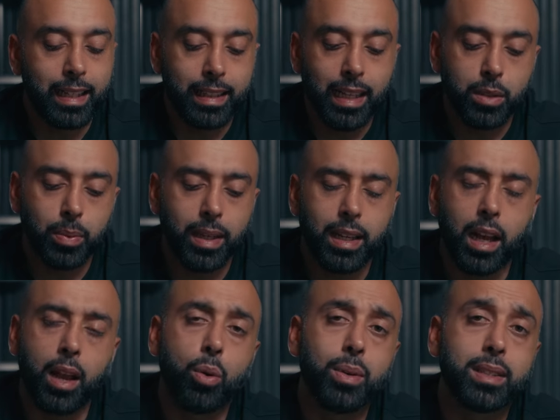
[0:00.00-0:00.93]
And that's why
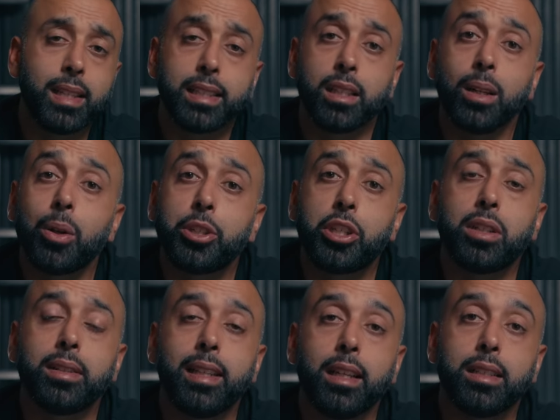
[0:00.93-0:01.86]
I always say it's a
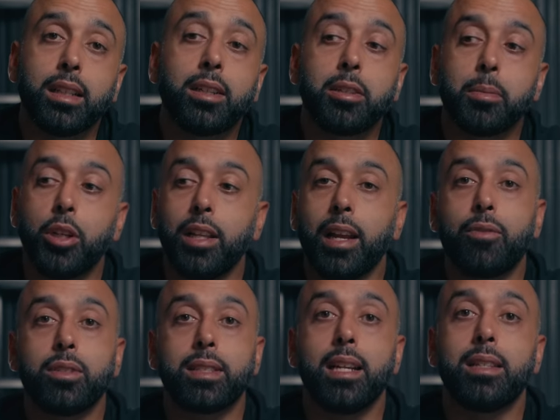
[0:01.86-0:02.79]
logical thing. Ultimately, you have
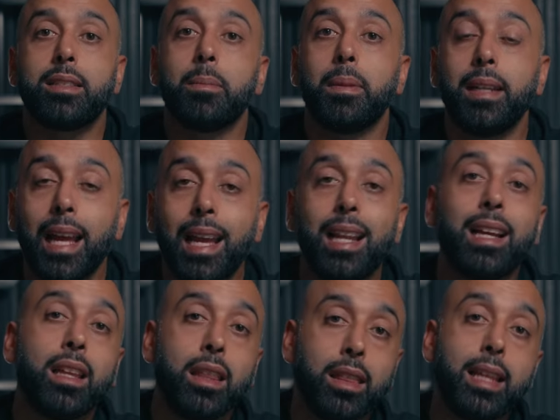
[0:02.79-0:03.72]
to say to someone, hey,
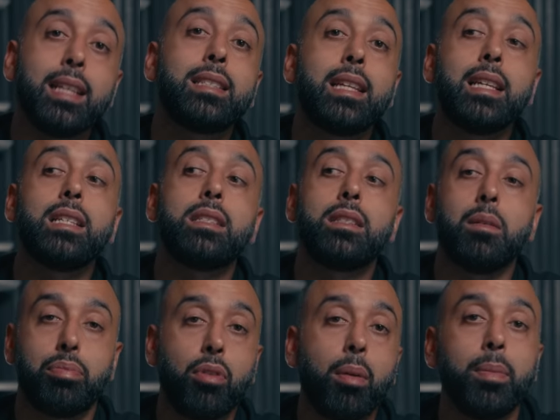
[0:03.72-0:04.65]
like this is the
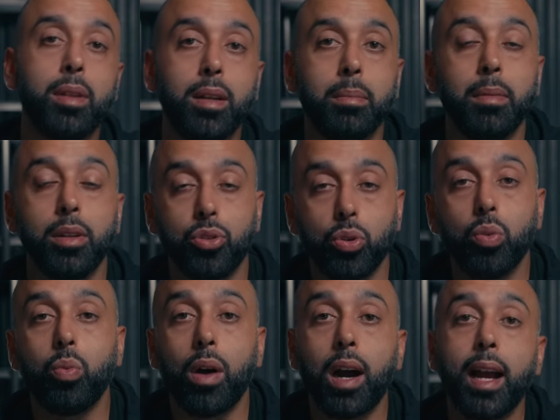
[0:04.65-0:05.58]
problem to
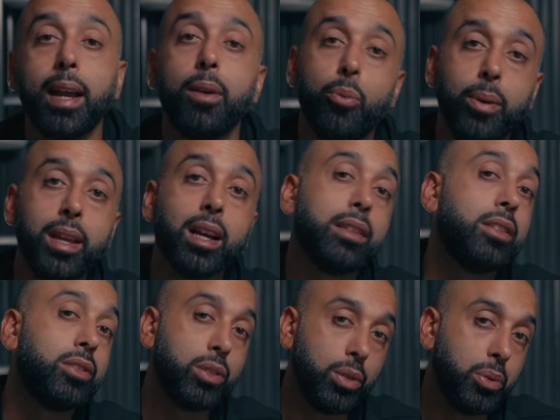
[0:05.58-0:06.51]
why we are
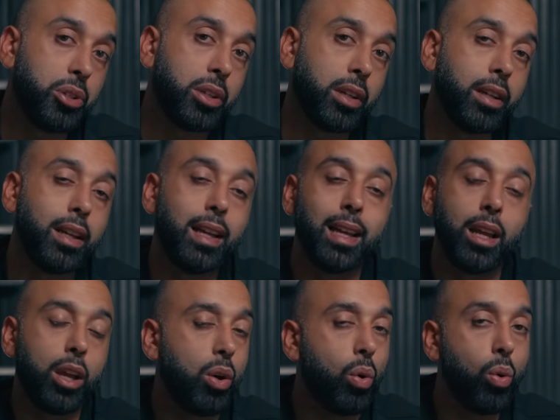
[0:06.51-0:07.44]
the solution.
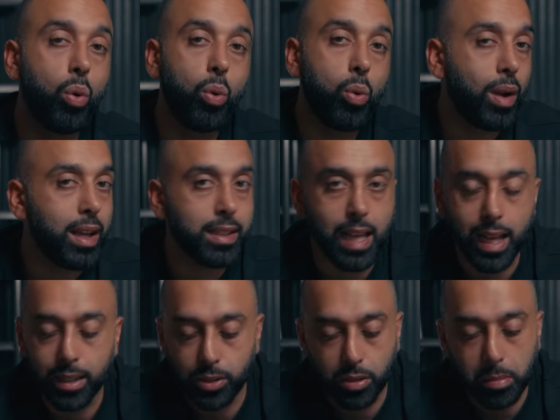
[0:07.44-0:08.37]
It always
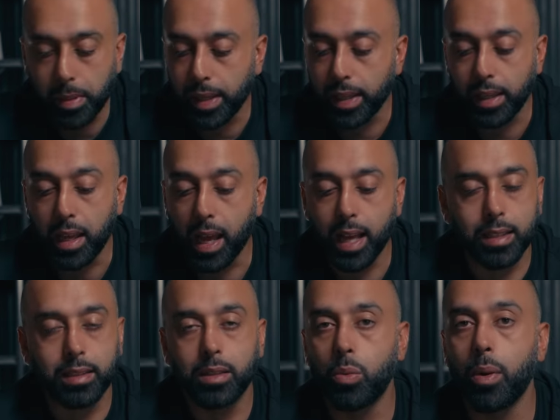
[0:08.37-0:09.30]
has to be
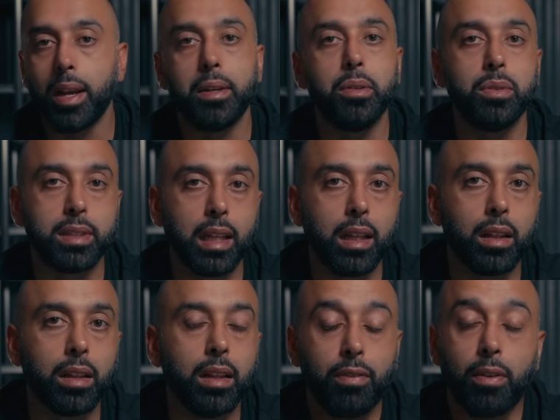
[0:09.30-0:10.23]
as the way to
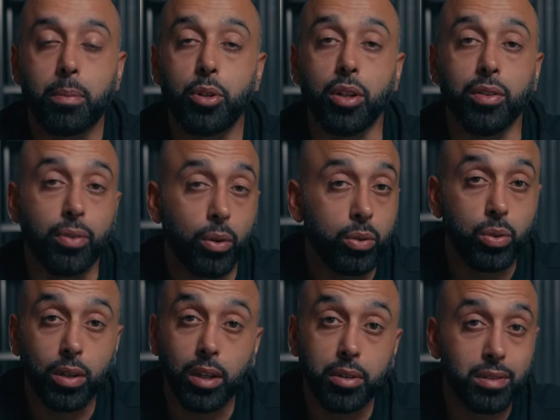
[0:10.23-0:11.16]
sell. If I'm doing a phone
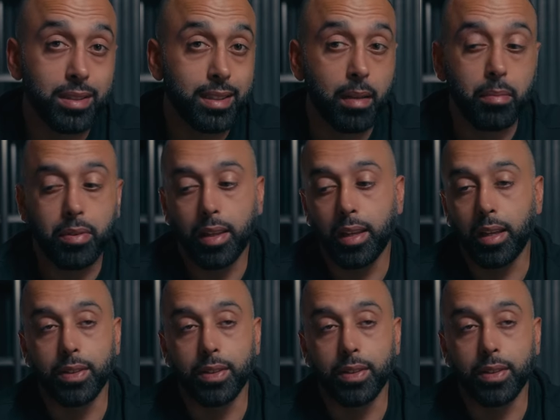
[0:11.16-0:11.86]
call, I'll do the same thing.